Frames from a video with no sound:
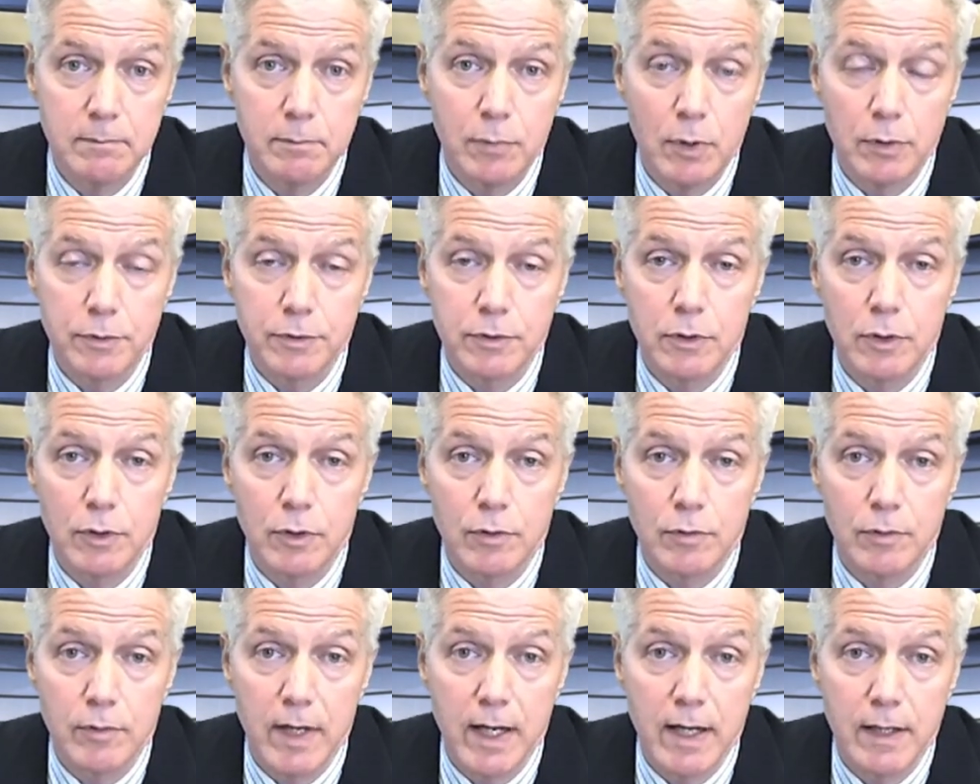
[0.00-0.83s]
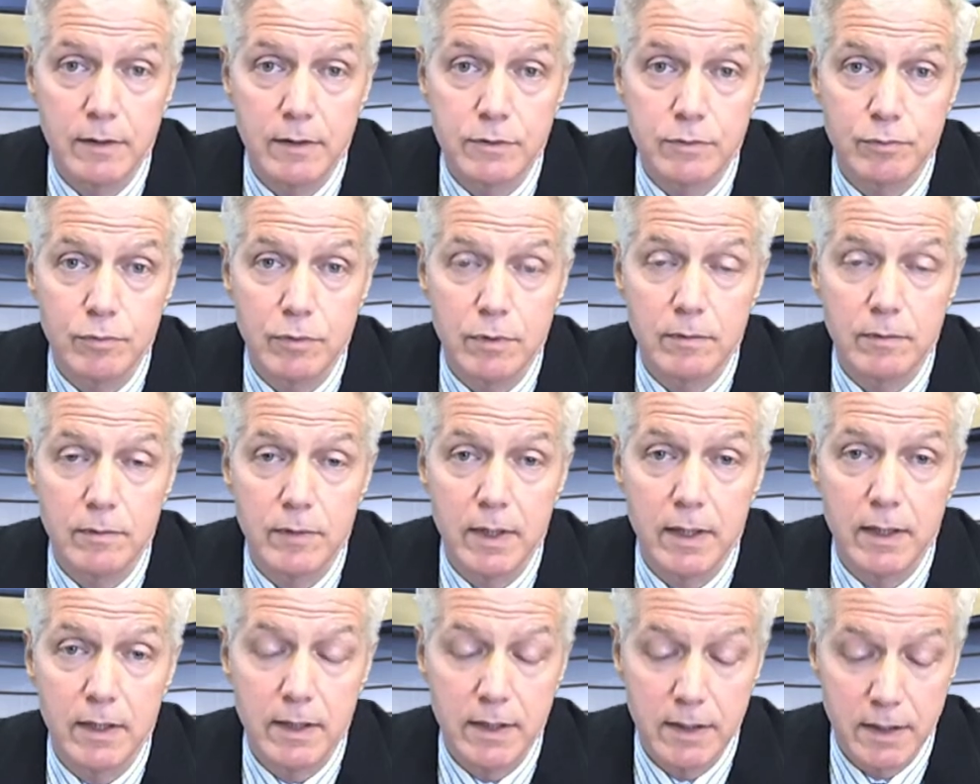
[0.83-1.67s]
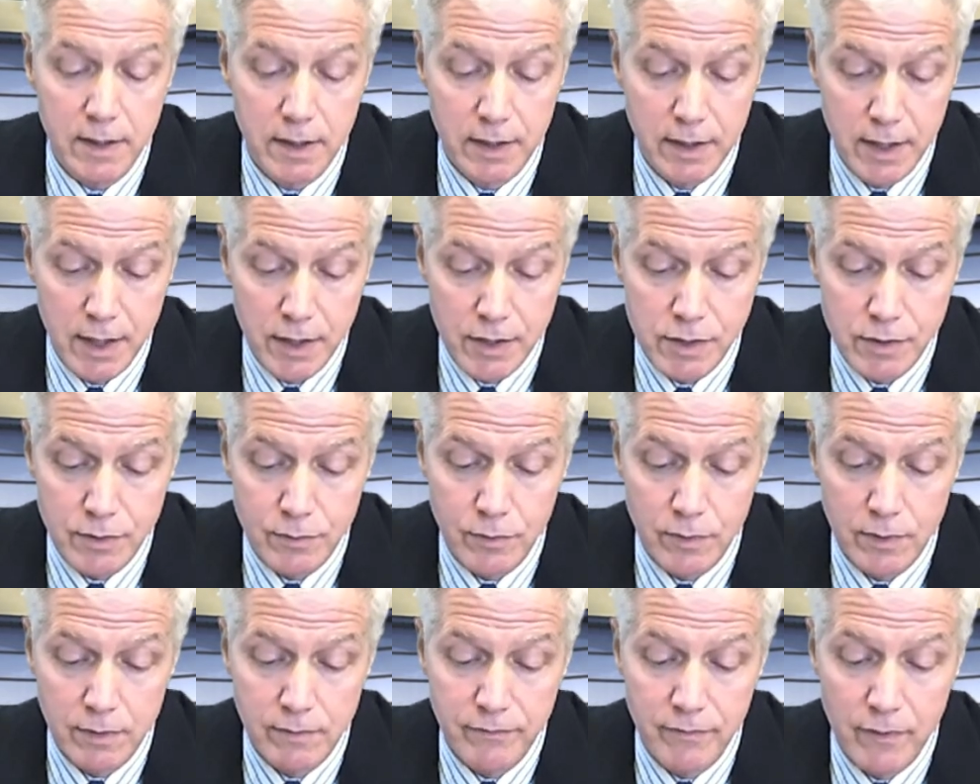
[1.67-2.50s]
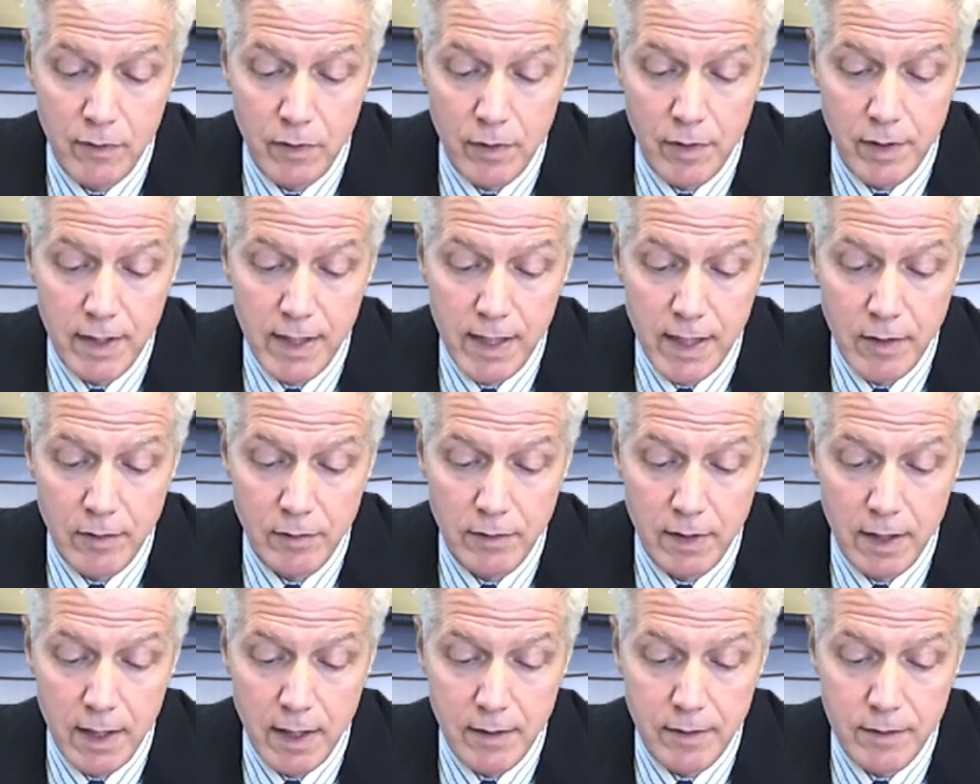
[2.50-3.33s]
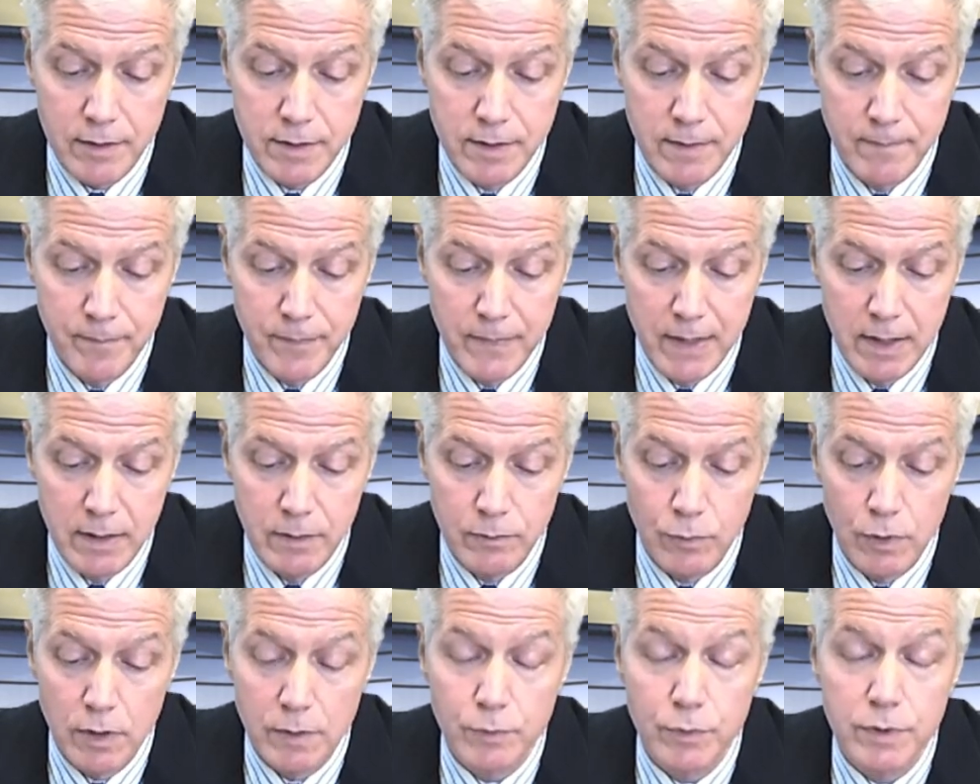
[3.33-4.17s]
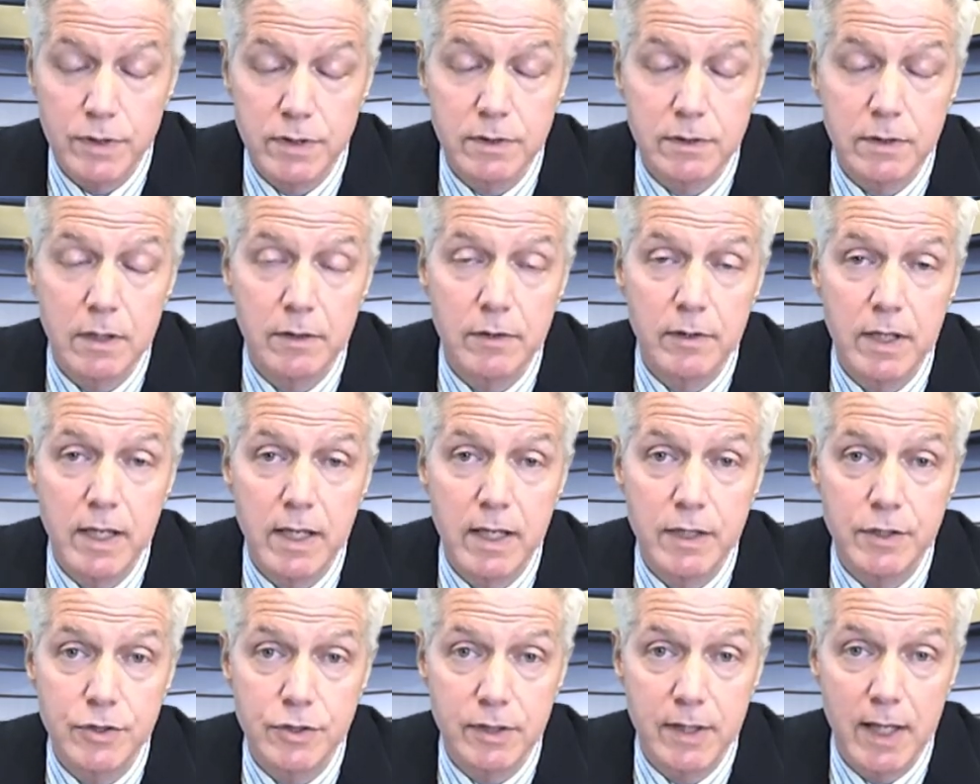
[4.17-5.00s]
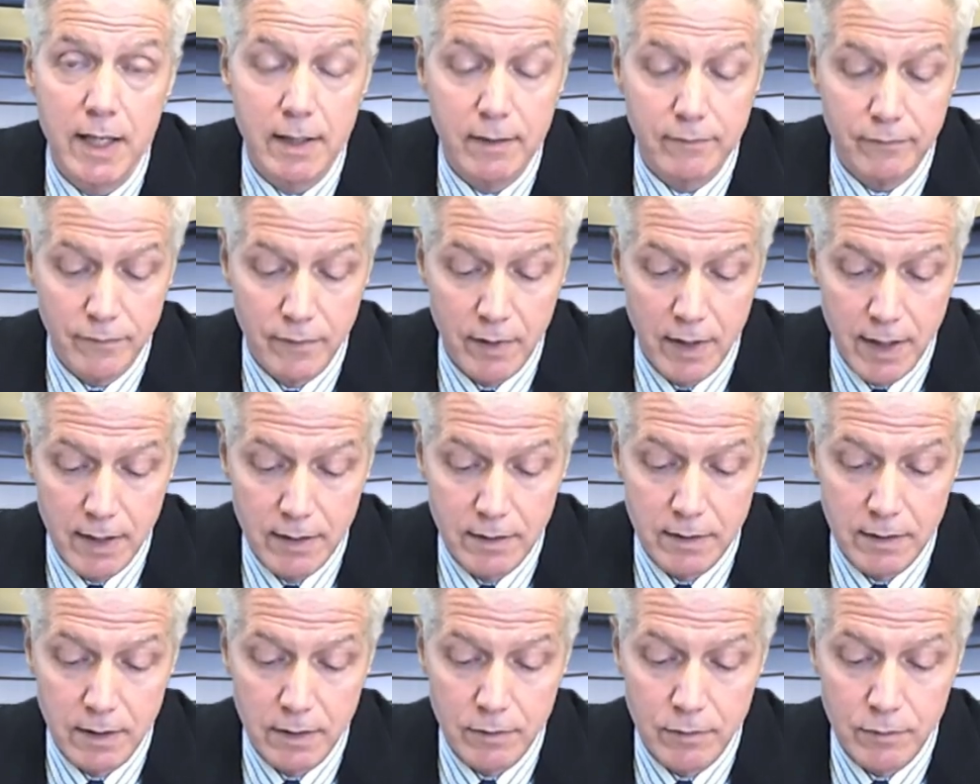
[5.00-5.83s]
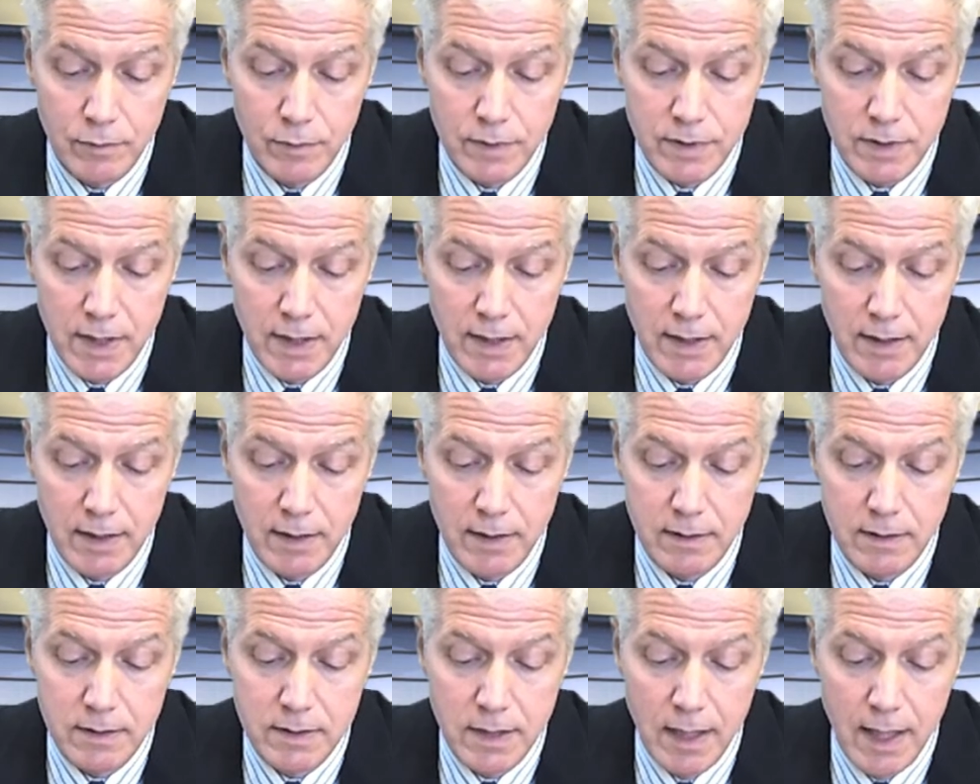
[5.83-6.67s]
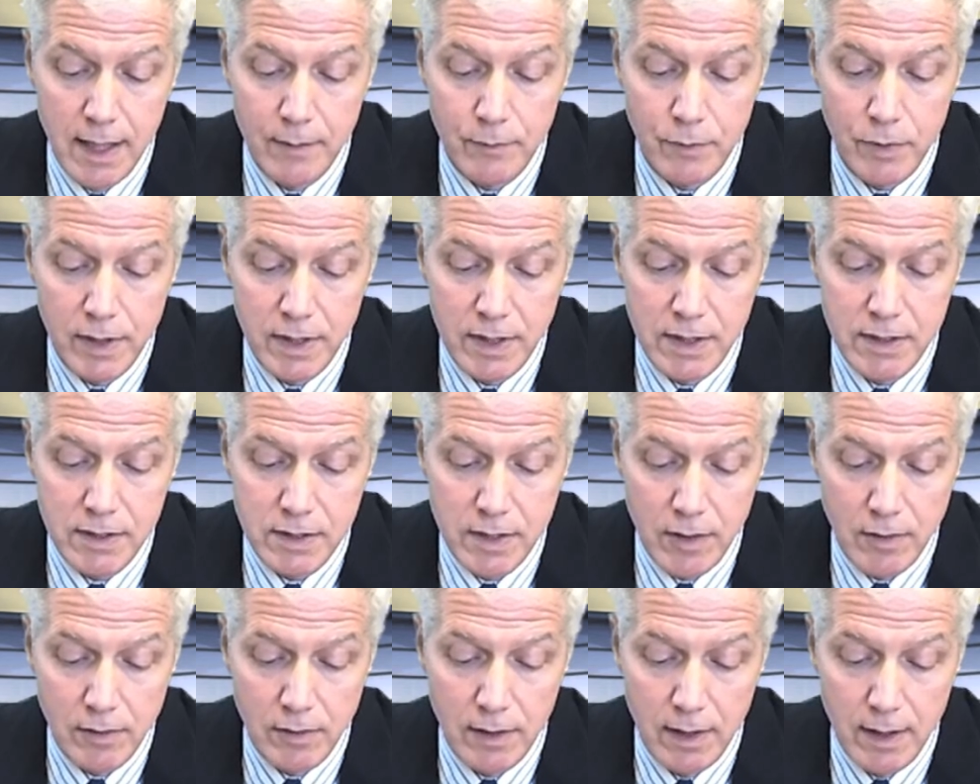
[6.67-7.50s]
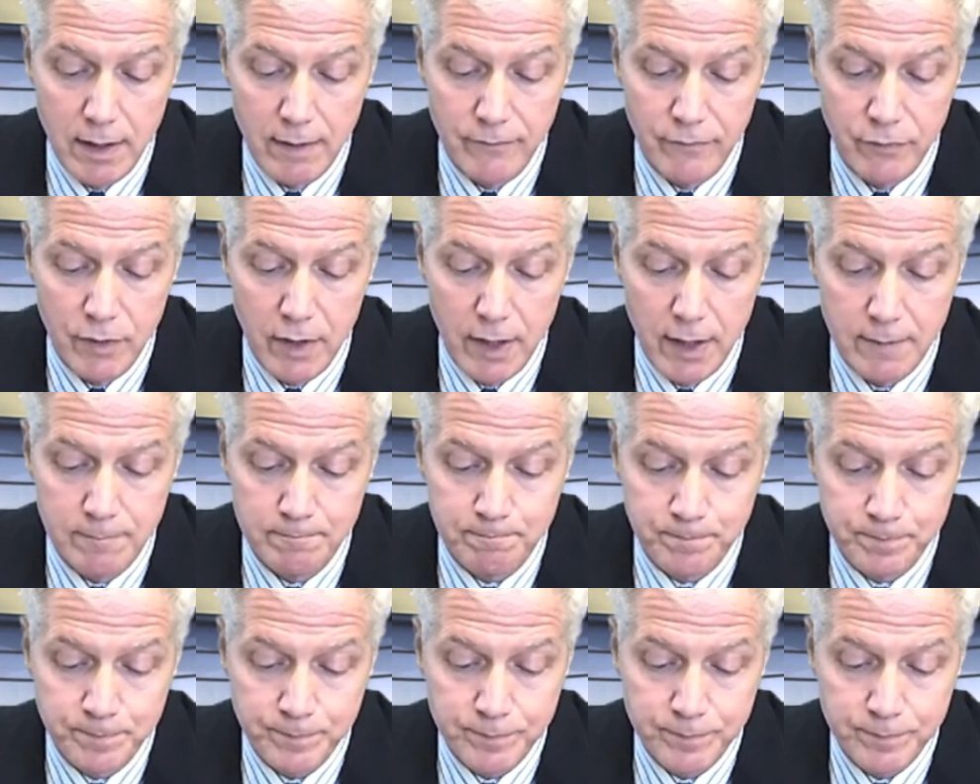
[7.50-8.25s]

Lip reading: Both go-arounds were in connection with foreign airliners. One was another Asiana flight. The other was a Taiwanese airline flight.